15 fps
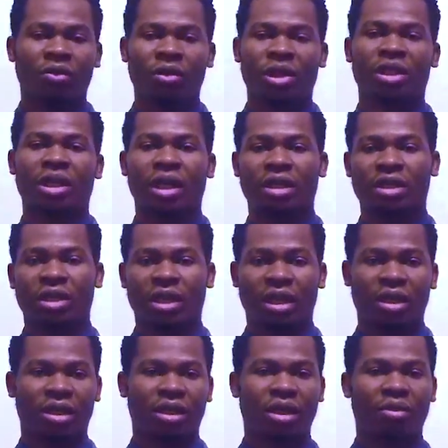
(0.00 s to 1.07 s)
which
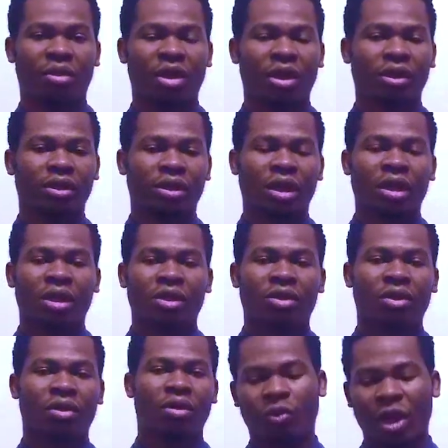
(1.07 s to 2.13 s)
Nigeria is amongst.
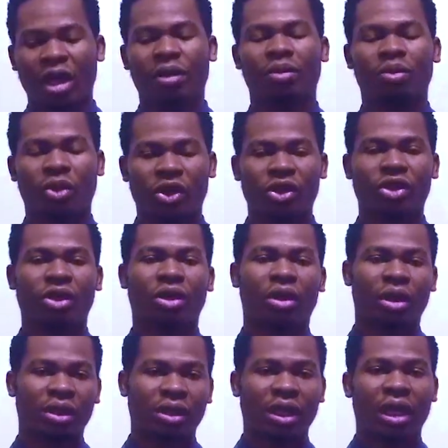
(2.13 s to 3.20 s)
So quite much
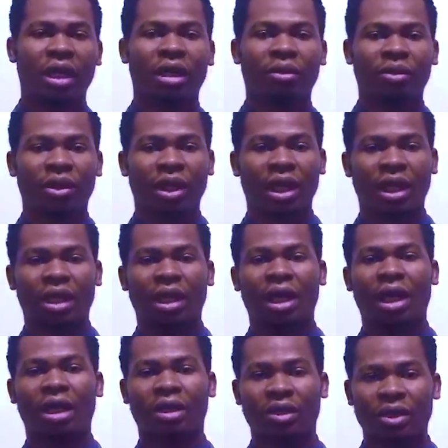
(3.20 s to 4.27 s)
understandable
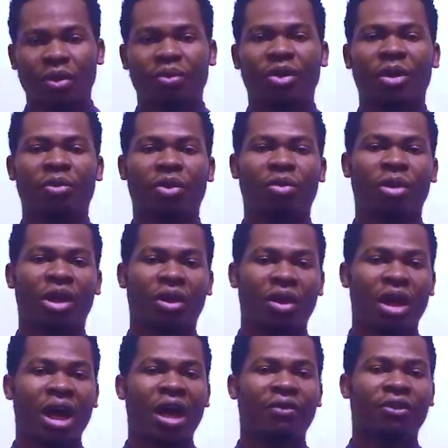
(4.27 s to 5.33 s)
that some people may
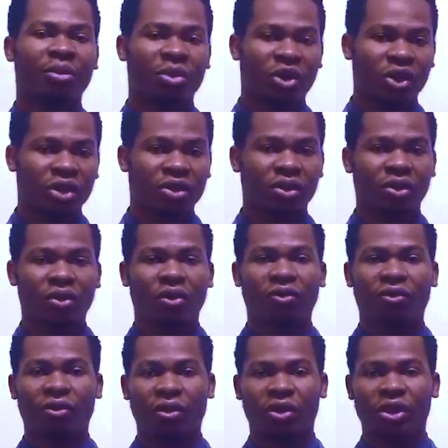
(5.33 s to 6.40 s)
not have the money to go
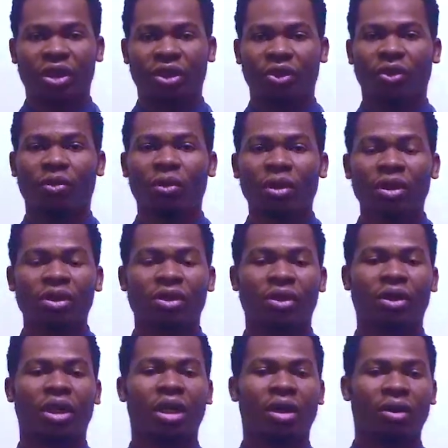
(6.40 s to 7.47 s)
for the new one,
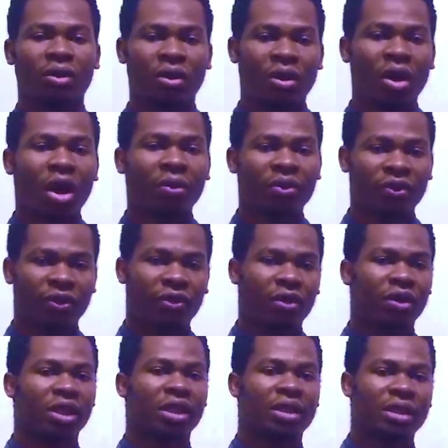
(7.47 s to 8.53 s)
so they opt
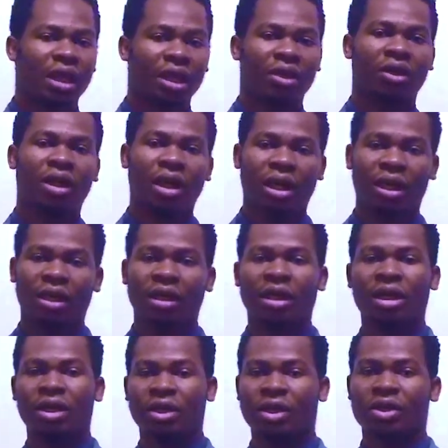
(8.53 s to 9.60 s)
for the second-hand
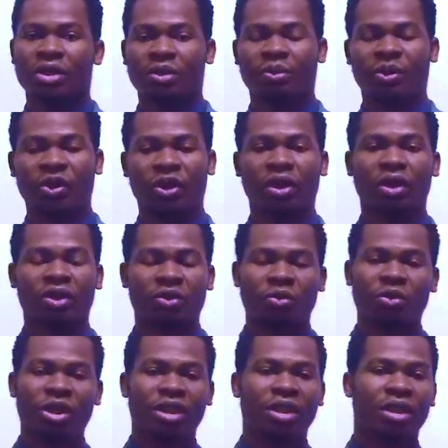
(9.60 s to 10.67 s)
used products,
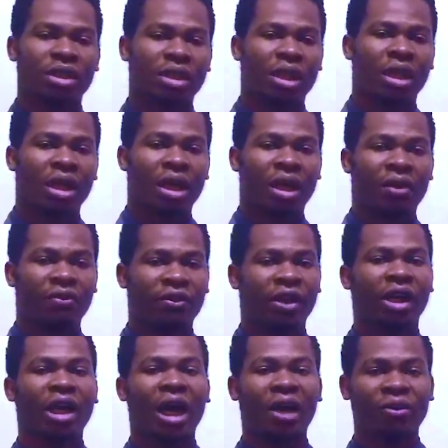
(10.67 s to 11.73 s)
which is
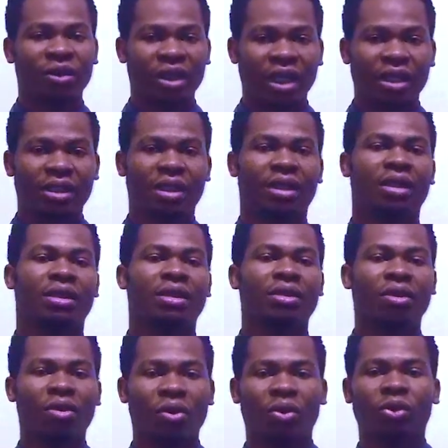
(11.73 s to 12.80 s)
very outdated
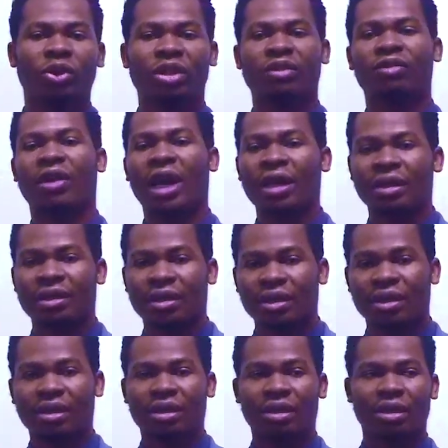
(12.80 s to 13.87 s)
old
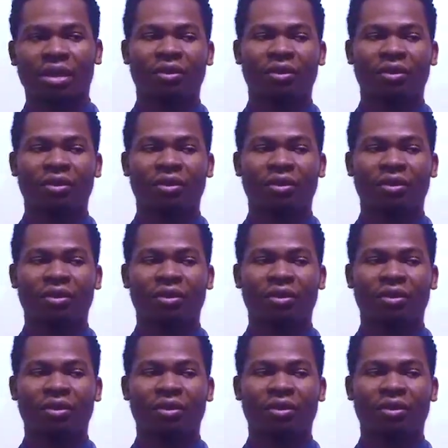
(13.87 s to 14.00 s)
devices